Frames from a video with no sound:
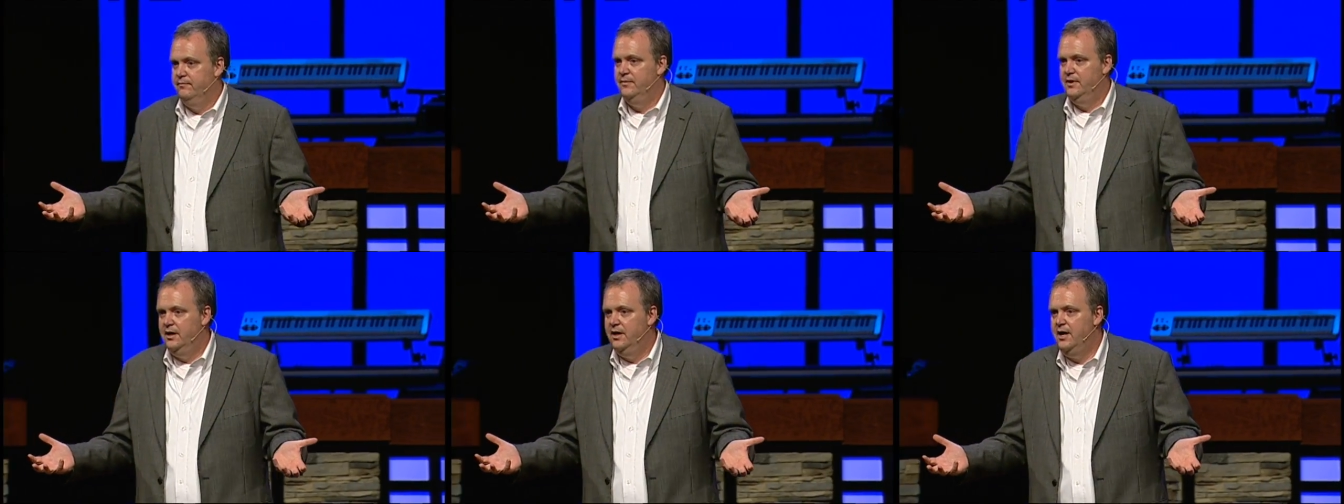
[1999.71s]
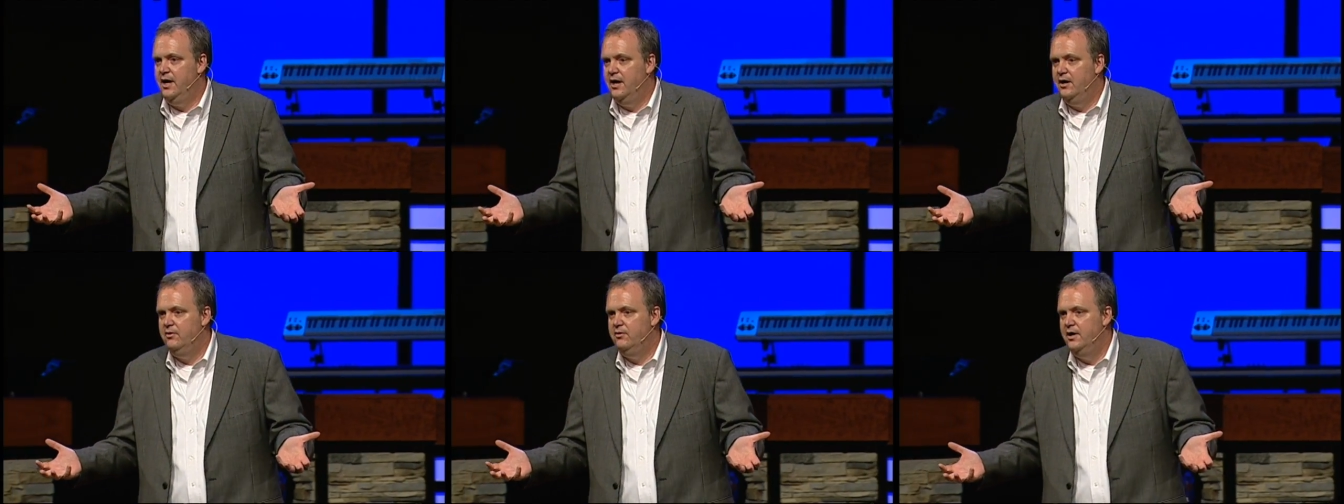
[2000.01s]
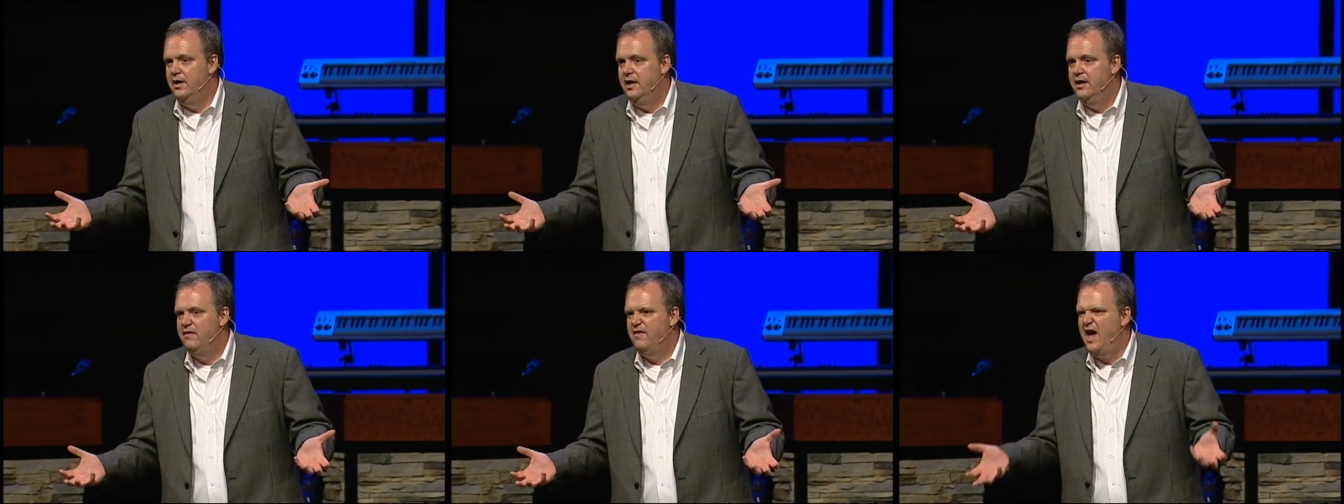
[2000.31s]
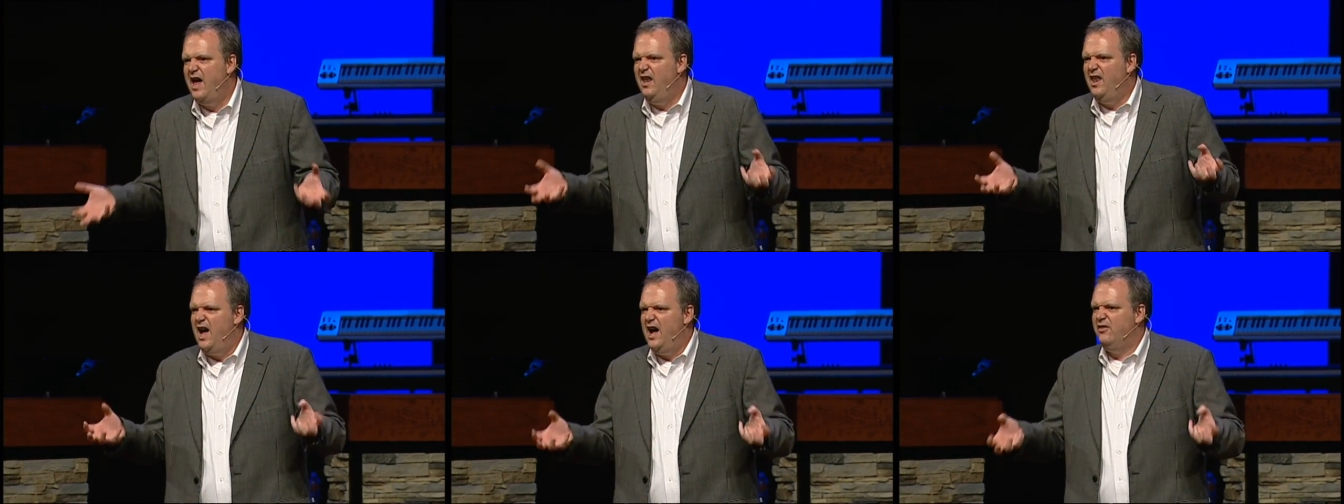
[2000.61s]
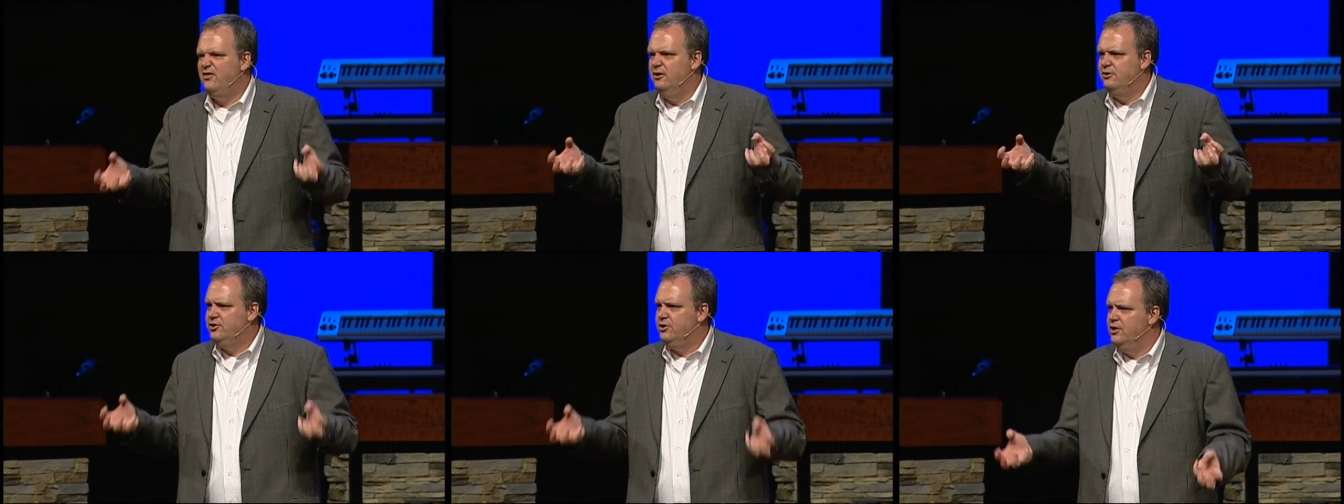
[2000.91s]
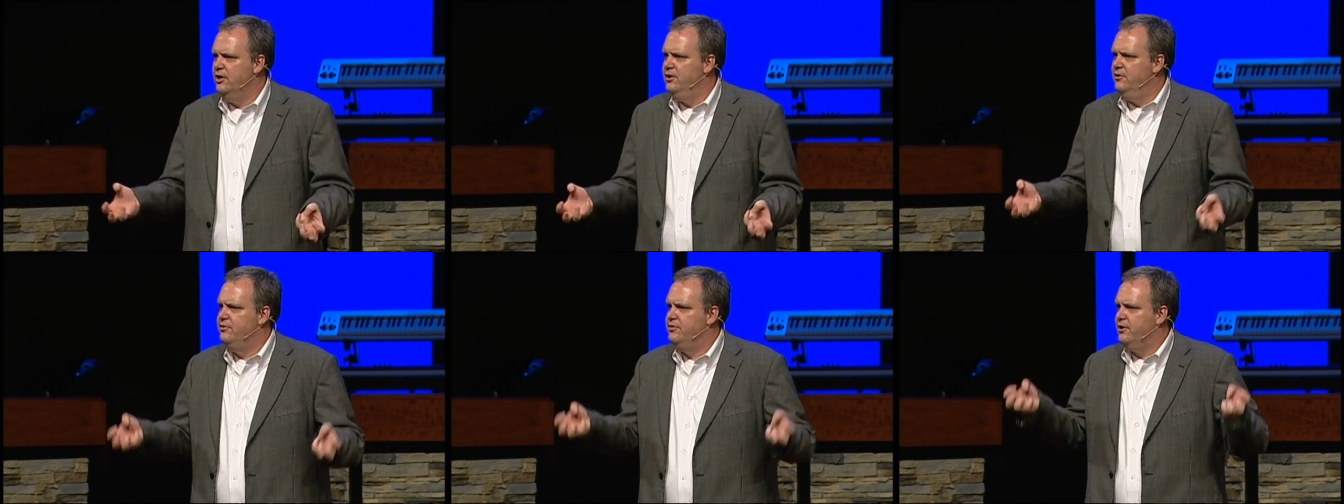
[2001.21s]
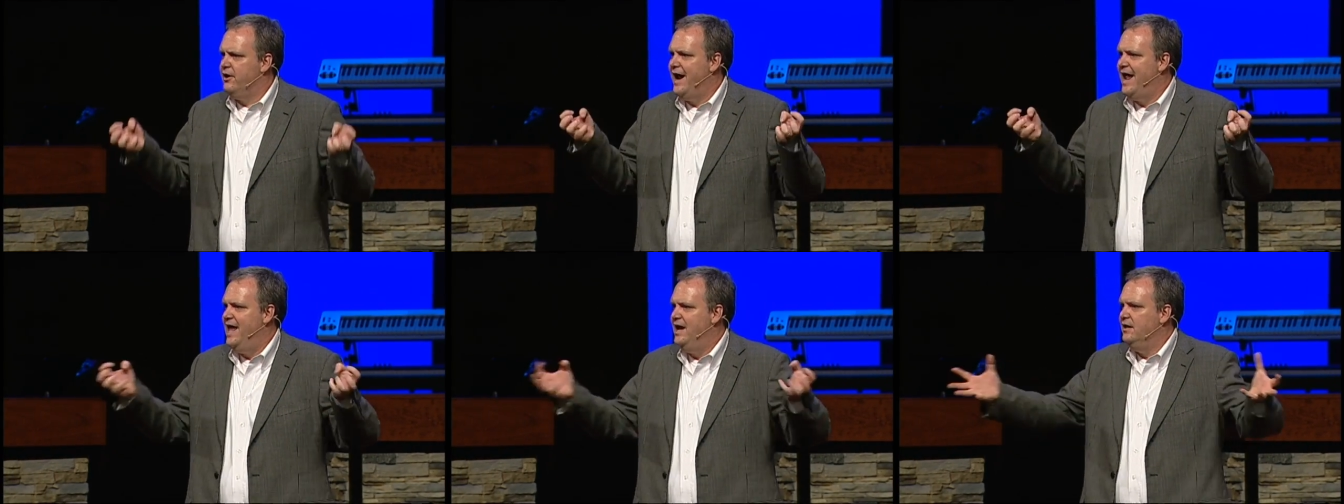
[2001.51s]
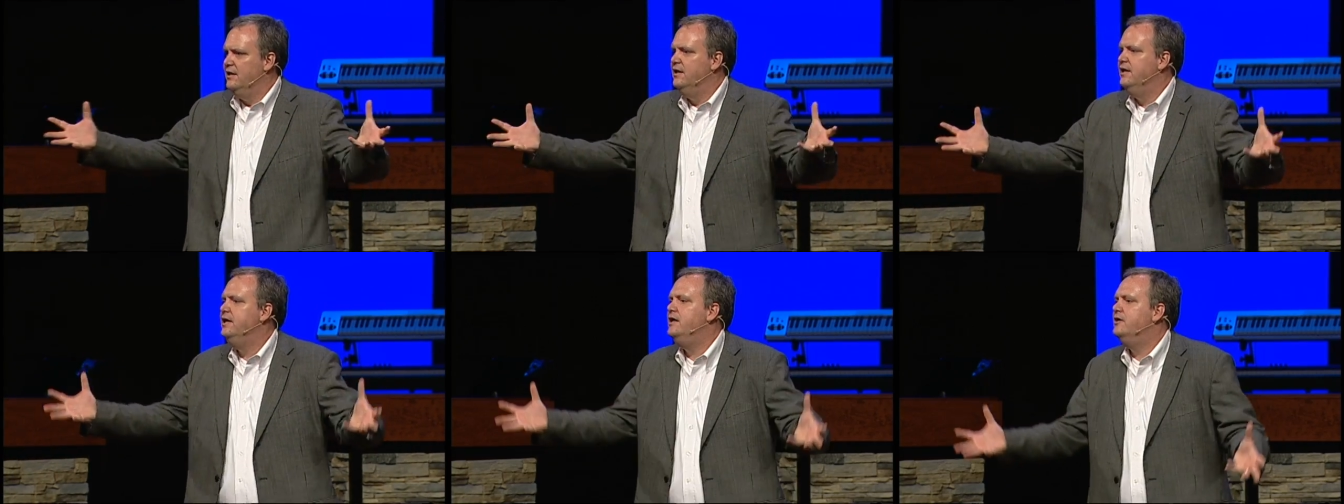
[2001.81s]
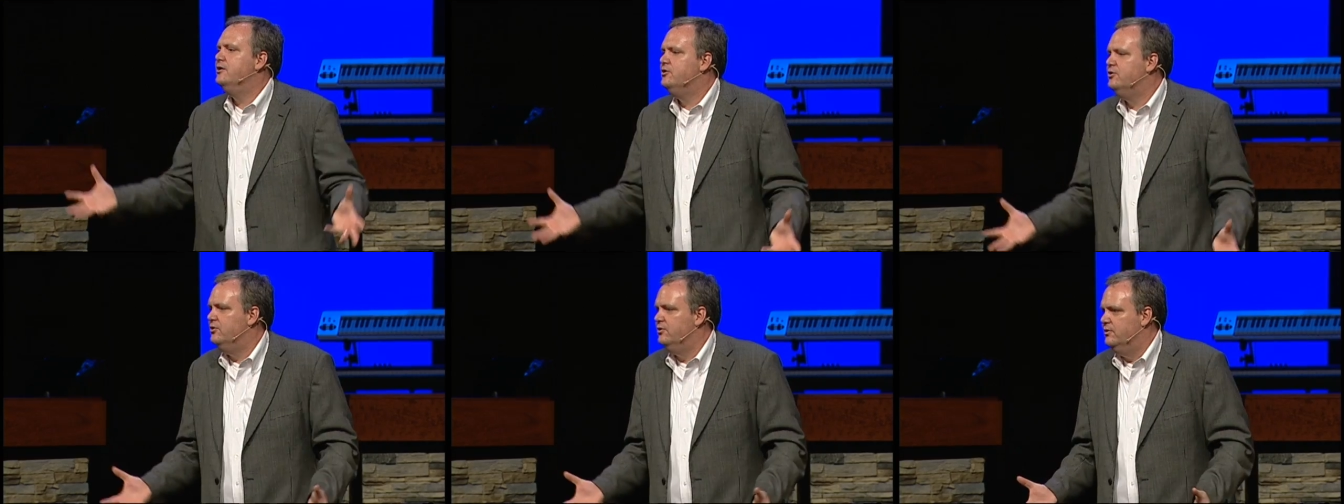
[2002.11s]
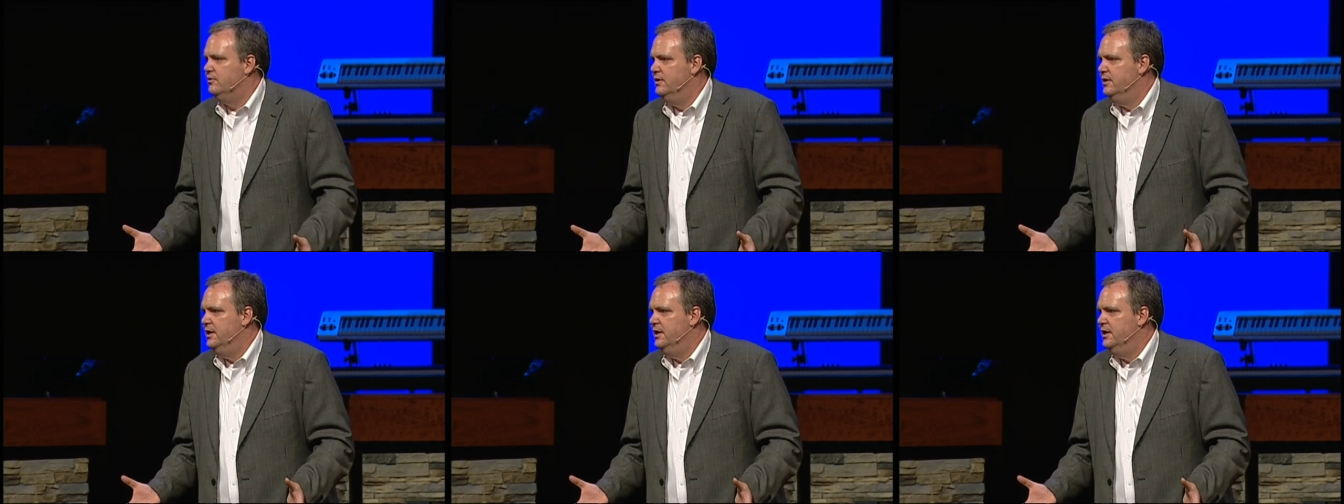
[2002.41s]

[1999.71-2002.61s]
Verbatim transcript: You know, they like the truth, they're analytical,